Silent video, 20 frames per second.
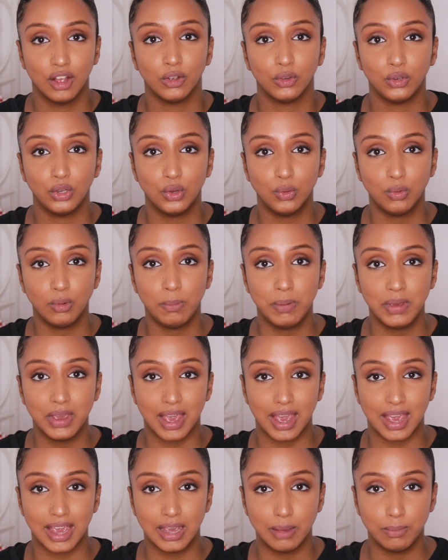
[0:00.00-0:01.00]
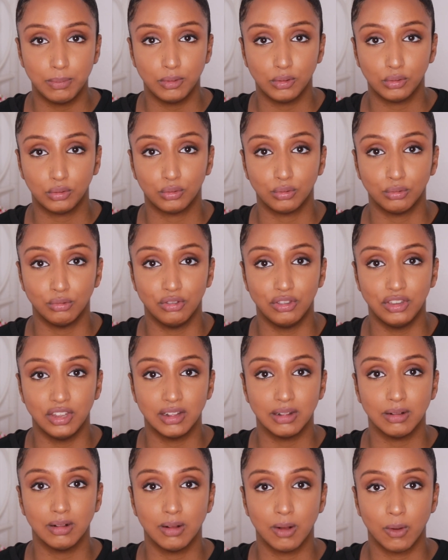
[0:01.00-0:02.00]
You will be able to
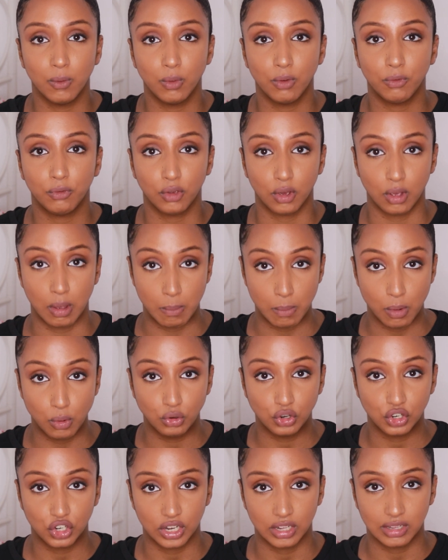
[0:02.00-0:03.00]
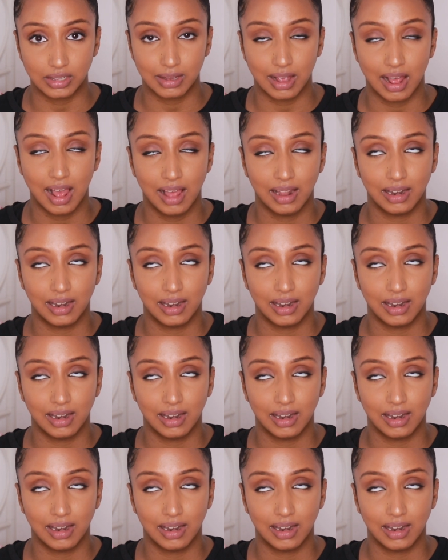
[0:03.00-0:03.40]
deal with your emotions.